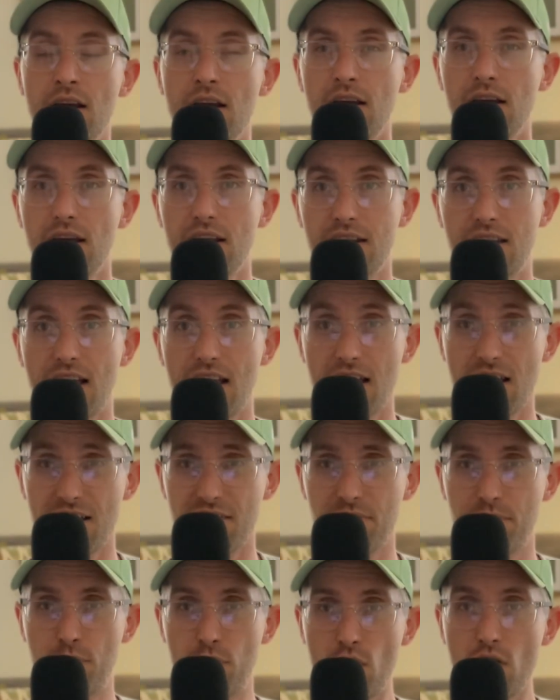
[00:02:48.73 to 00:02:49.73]
and they
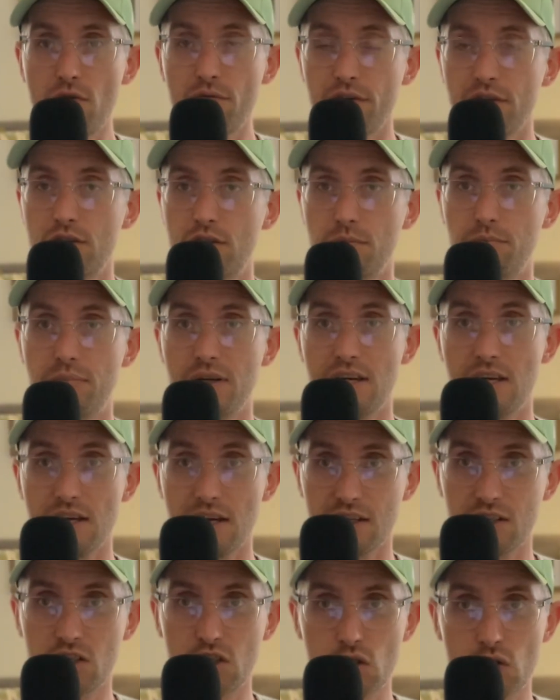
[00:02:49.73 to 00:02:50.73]
have proven to be
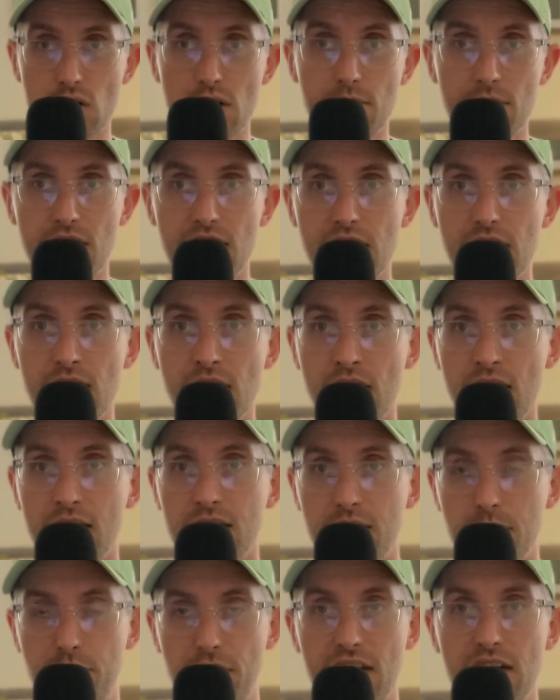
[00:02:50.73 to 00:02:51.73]
extremely
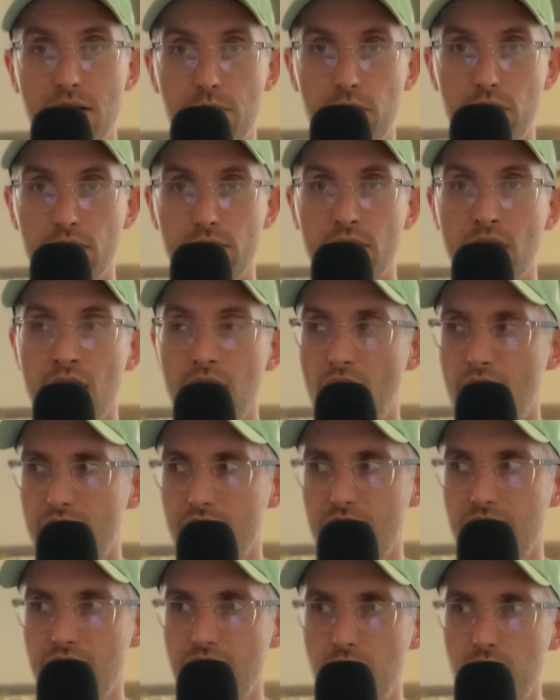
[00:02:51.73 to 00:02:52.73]
dependable. I
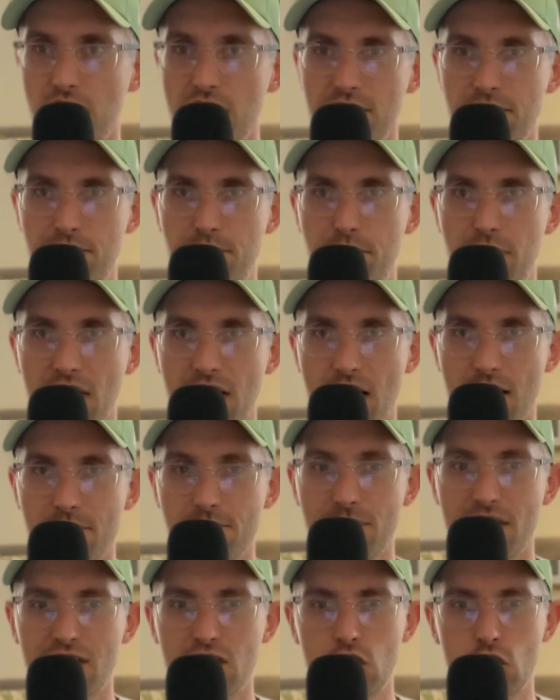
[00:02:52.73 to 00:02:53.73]
just think we've
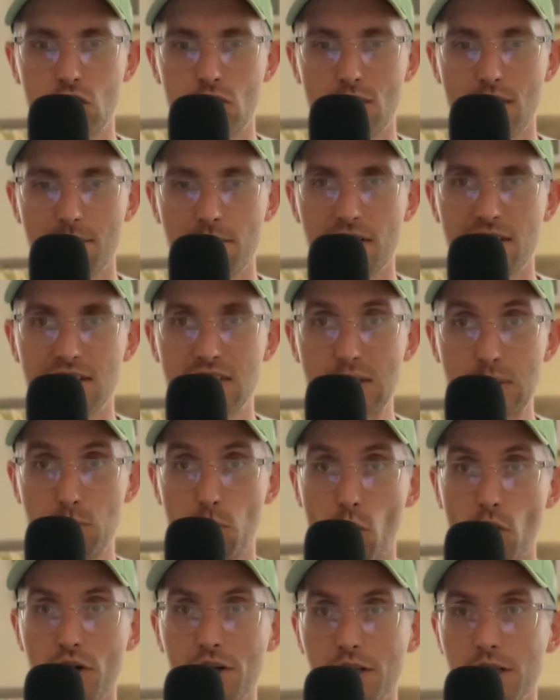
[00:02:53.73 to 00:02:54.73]
become extremely
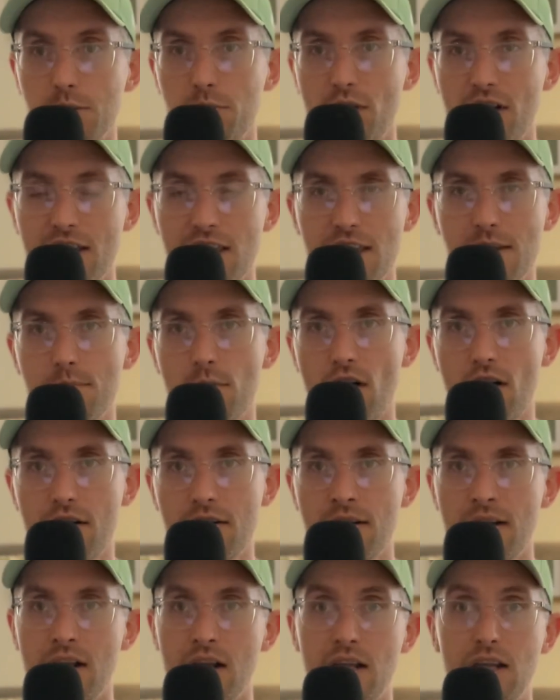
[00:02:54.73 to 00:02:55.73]
spoiled by EMAAR.
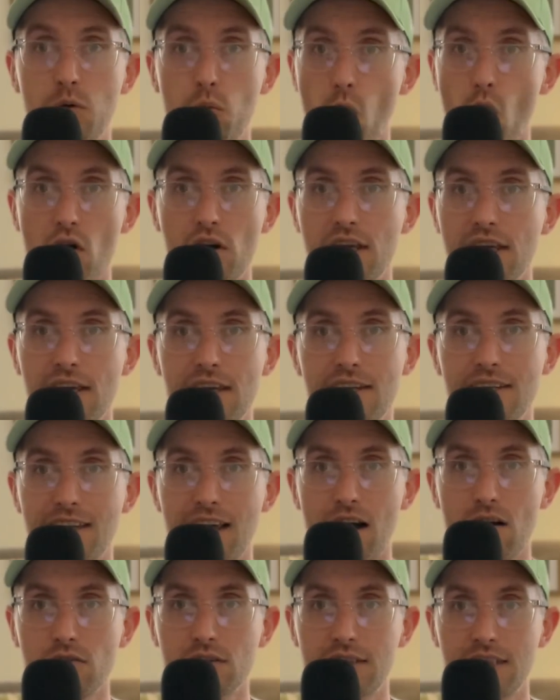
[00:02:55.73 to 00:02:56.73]
Walking in
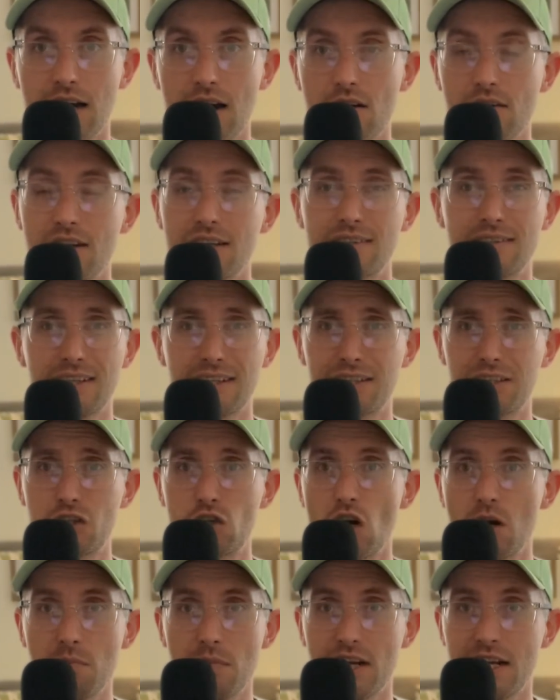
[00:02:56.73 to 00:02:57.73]
downtown, it's
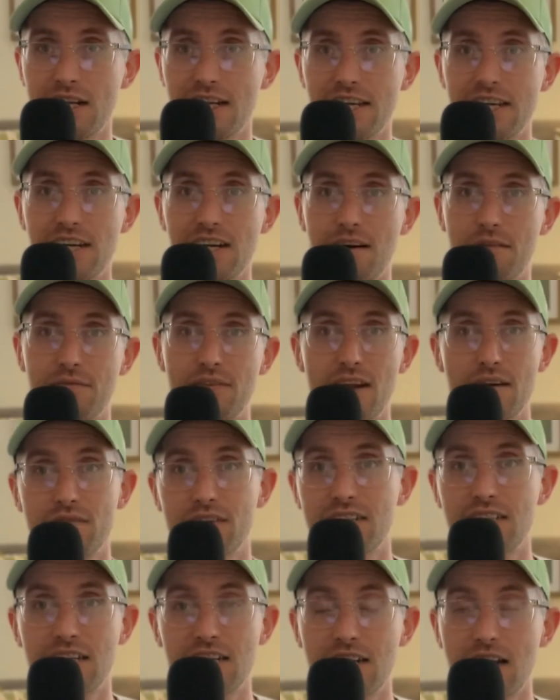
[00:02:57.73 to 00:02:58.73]
extremely clean. I've never
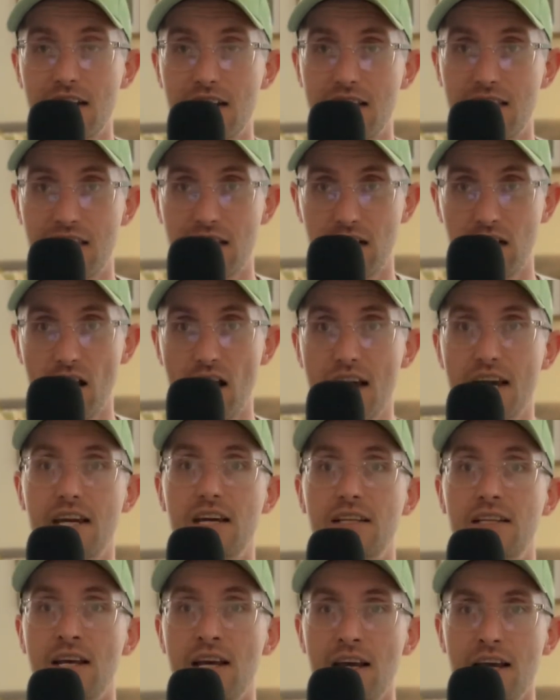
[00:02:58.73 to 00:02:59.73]
seen anything like
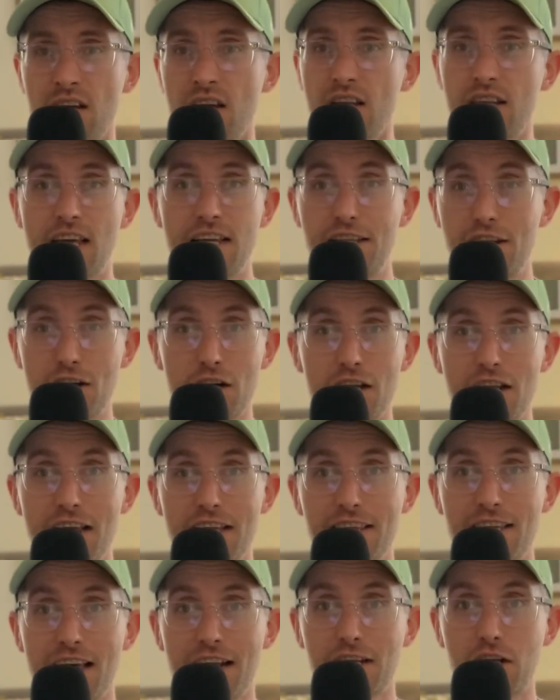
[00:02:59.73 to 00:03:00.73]
it. They didn't
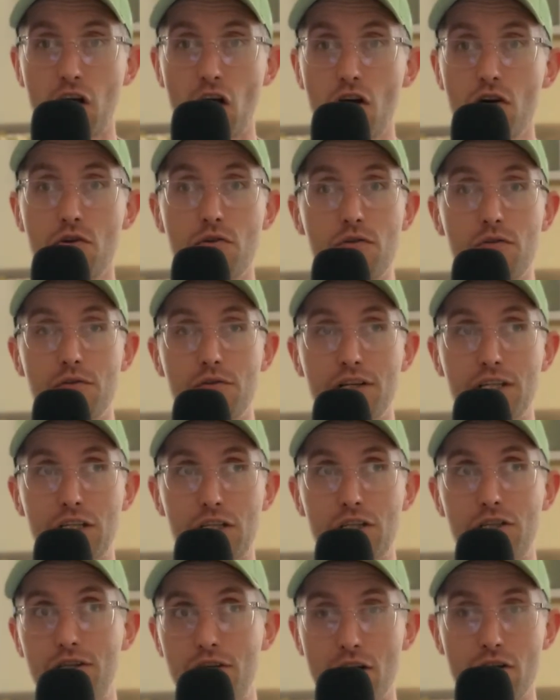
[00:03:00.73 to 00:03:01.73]
let that go
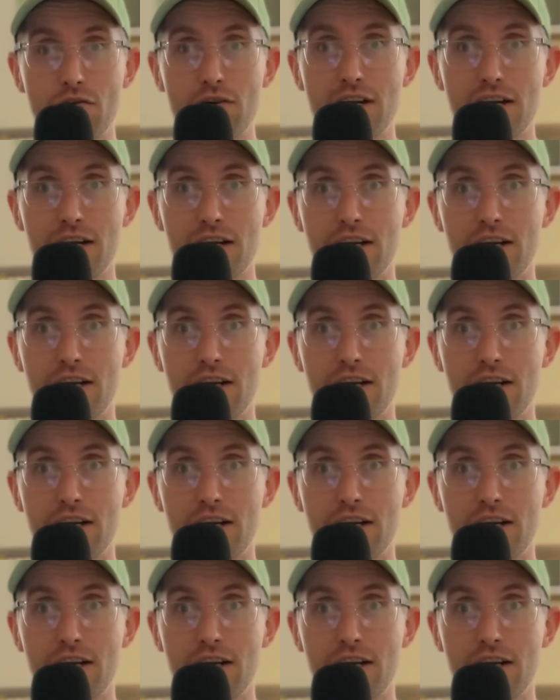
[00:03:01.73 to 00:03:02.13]
during,